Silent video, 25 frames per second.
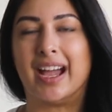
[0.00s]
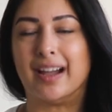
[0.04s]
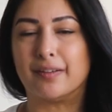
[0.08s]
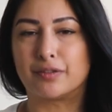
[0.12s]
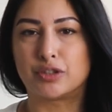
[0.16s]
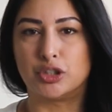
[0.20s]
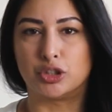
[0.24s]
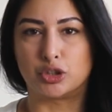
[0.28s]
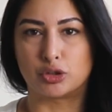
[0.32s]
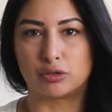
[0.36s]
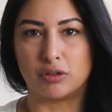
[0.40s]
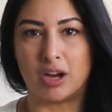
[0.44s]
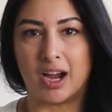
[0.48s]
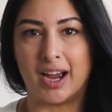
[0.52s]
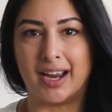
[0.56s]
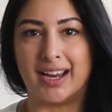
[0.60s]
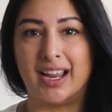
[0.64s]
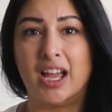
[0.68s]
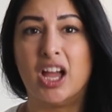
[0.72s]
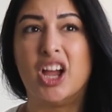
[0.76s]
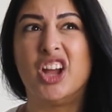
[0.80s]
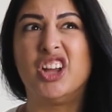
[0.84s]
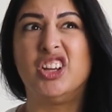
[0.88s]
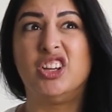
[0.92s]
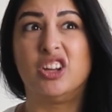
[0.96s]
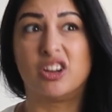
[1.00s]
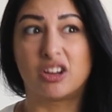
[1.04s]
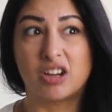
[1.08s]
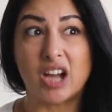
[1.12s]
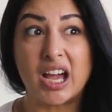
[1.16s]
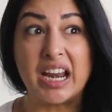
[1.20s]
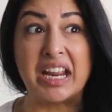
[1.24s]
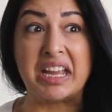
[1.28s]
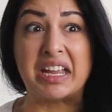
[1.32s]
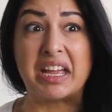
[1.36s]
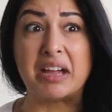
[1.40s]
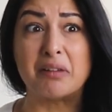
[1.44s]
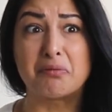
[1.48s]
have to try, you're
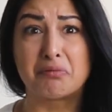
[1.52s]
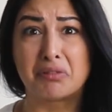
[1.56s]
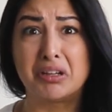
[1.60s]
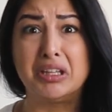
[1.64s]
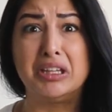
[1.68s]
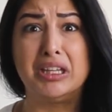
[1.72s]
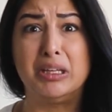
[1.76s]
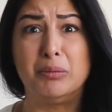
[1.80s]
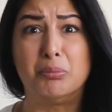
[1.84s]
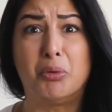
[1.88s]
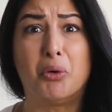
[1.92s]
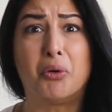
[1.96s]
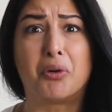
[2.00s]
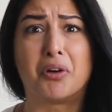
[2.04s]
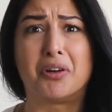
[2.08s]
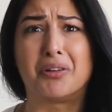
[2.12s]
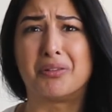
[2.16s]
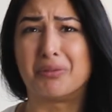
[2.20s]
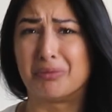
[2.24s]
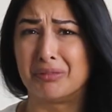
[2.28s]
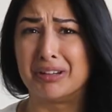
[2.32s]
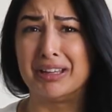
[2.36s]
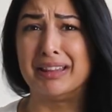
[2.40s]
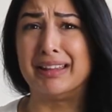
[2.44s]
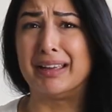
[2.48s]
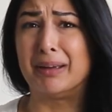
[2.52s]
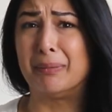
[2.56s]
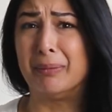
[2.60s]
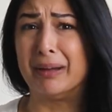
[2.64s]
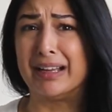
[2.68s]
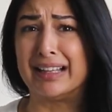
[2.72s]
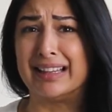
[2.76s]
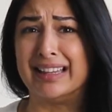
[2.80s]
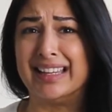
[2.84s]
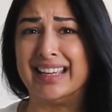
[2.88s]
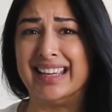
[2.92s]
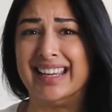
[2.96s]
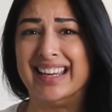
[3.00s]
gonna get really bored really
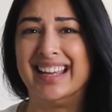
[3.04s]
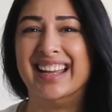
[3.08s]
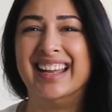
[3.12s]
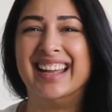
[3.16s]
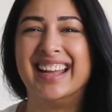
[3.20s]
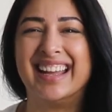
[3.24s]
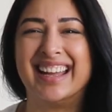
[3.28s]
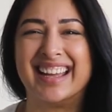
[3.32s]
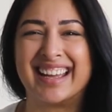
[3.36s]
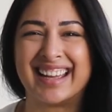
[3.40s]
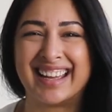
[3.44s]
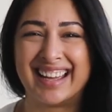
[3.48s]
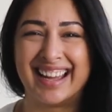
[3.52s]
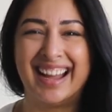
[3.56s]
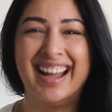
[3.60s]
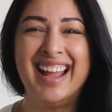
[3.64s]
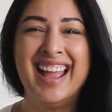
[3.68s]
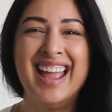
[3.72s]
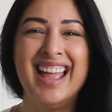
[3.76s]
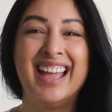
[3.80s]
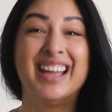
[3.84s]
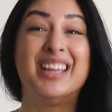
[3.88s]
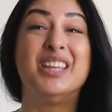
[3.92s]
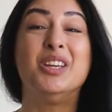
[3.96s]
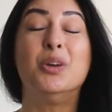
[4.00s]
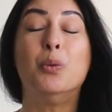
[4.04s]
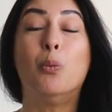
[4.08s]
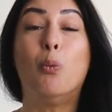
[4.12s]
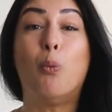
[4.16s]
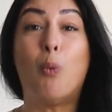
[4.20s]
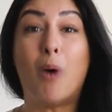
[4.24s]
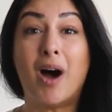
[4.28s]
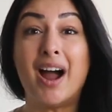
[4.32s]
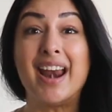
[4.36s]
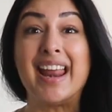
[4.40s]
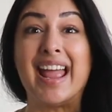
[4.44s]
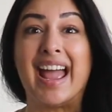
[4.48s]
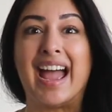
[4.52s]
quickly. You
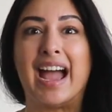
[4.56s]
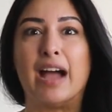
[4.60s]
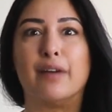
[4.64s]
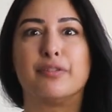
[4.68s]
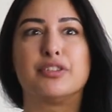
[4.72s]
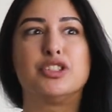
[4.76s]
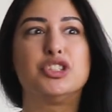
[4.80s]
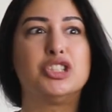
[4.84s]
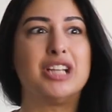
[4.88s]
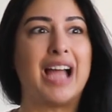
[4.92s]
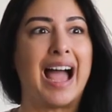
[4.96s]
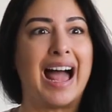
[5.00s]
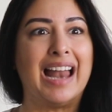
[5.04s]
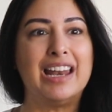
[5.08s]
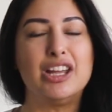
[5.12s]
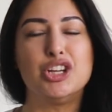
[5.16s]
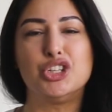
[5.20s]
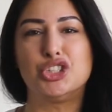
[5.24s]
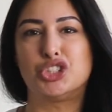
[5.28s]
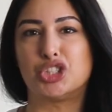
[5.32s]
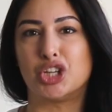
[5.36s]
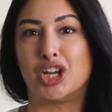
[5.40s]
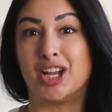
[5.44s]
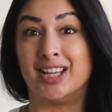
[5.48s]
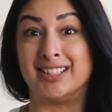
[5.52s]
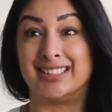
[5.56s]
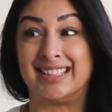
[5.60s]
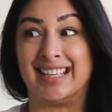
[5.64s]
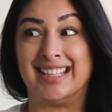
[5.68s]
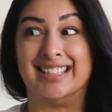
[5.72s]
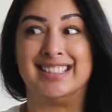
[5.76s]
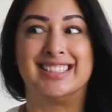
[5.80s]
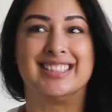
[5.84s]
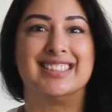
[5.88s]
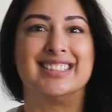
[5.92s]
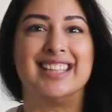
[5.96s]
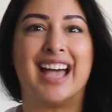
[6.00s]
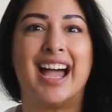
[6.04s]
wanna have challenges
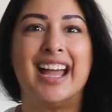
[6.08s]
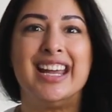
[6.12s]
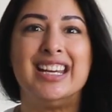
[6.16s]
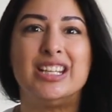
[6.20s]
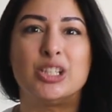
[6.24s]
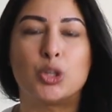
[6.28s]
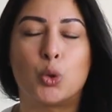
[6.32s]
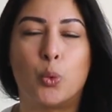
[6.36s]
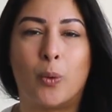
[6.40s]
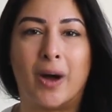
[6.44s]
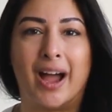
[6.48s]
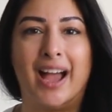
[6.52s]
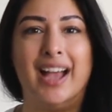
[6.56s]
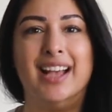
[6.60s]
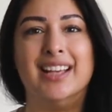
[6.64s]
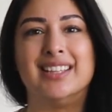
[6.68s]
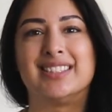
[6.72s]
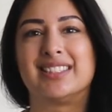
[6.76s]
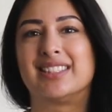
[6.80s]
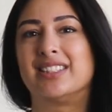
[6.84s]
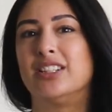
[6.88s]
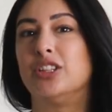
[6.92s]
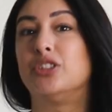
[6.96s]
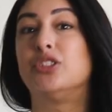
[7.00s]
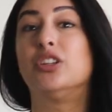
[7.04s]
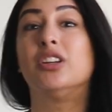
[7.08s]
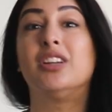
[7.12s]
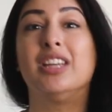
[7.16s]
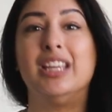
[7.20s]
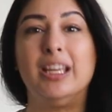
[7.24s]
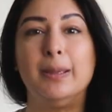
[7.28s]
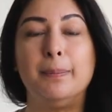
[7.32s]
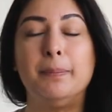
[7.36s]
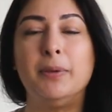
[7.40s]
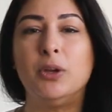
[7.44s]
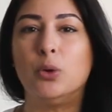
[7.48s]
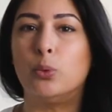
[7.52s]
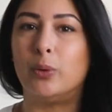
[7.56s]
and side quests to
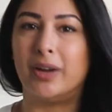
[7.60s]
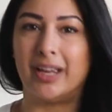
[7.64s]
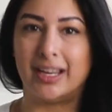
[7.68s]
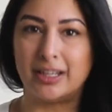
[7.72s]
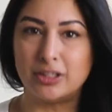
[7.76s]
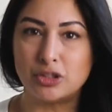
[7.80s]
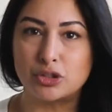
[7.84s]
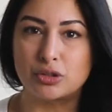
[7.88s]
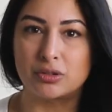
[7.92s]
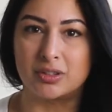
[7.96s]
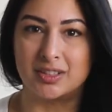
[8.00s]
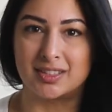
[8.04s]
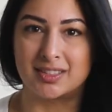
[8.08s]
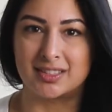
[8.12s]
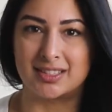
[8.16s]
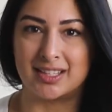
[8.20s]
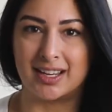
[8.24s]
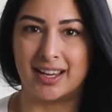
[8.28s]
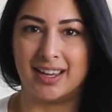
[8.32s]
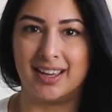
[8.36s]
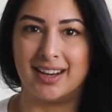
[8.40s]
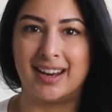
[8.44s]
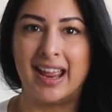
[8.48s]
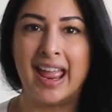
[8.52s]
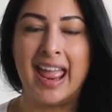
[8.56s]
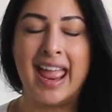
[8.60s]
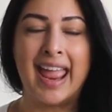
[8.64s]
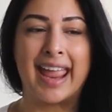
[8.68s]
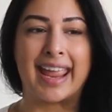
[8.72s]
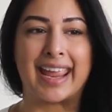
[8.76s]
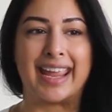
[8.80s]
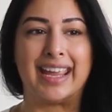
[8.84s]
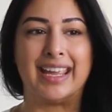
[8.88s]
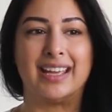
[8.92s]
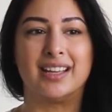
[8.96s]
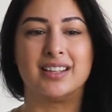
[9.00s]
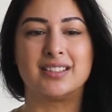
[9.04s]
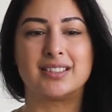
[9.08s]
keep you interested.
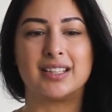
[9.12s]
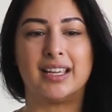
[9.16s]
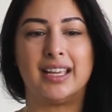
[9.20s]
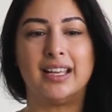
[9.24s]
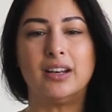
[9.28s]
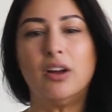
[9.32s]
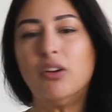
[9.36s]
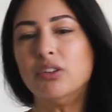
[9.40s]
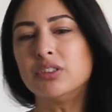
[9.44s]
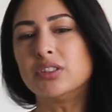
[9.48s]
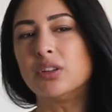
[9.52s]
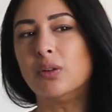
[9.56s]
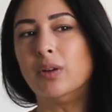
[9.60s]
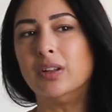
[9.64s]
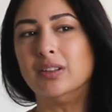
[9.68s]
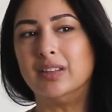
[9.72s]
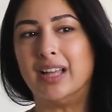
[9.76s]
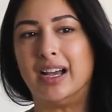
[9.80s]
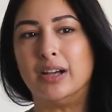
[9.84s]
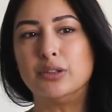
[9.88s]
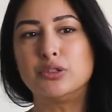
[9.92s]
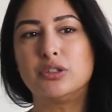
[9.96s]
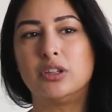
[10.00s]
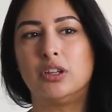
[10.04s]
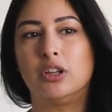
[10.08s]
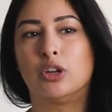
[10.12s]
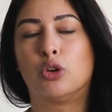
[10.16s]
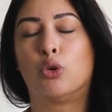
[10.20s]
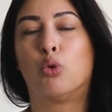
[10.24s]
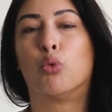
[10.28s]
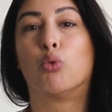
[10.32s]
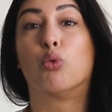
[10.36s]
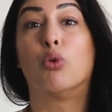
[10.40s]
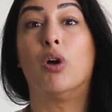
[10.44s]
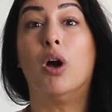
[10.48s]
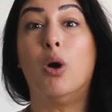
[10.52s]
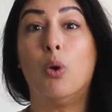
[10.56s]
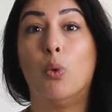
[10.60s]
And it also allows you to
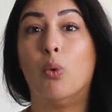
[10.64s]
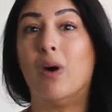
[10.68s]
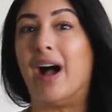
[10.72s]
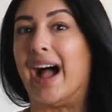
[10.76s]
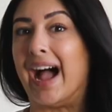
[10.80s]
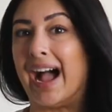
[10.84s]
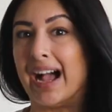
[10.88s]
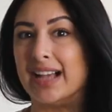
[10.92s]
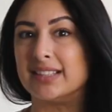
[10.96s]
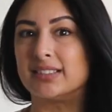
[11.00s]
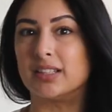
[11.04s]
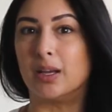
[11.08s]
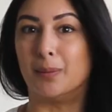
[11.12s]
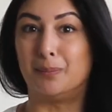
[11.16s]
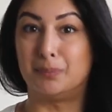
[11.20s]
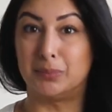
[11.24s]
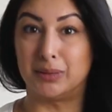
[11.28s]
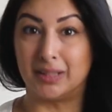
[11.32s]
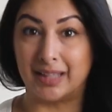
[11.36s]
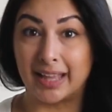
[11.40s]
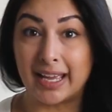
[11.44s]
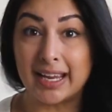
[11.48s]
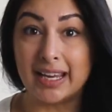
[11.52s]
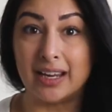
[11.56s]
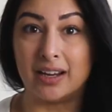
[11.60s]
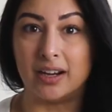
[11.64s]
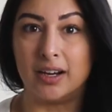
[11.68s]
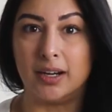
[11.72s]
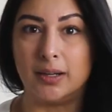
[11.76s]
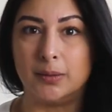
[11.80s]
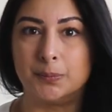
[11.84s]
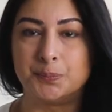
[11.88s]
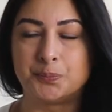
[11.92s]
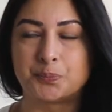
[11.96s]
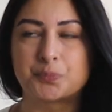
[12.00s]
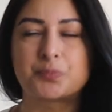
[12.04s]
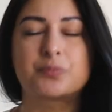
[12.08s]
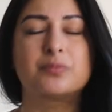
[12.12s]
grow as a
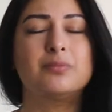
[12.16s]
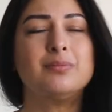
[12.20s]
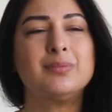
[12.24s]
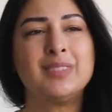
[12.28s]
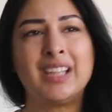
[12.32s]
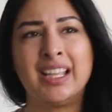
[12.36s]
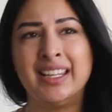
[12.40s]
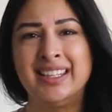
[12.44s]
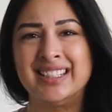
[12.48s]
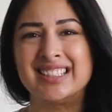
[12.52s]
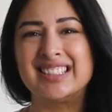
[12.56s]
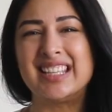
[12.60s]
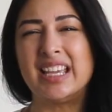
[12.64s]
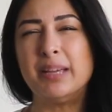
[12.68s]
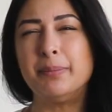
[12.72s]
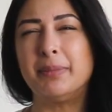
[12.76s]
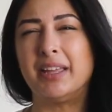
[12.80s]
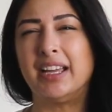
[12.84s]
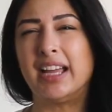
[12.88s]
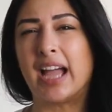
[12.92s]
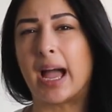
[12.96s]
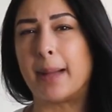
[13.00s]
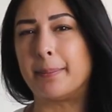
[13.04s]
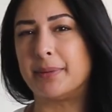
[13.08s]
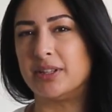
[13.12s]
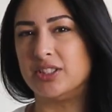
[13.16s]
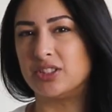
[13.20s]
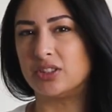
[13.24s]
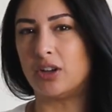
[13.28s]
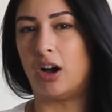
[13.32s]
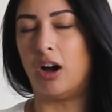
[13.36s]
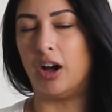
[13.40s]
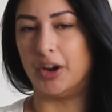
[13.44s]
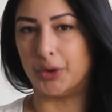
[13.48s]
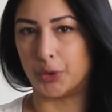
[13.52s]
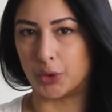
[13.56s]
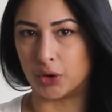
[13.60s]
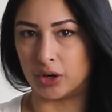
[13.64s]
player. And the same thing happens
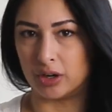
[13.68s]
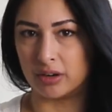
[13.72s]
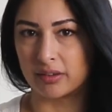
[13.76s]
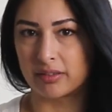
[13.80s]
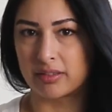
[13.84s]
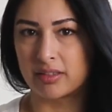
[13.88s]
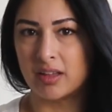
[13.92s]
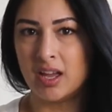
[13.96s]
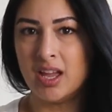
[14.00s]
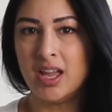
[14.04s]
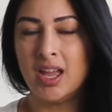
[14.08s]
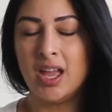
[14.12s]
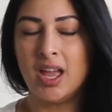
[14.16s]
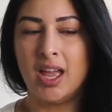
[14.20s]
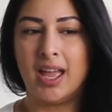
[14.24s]
on Earth.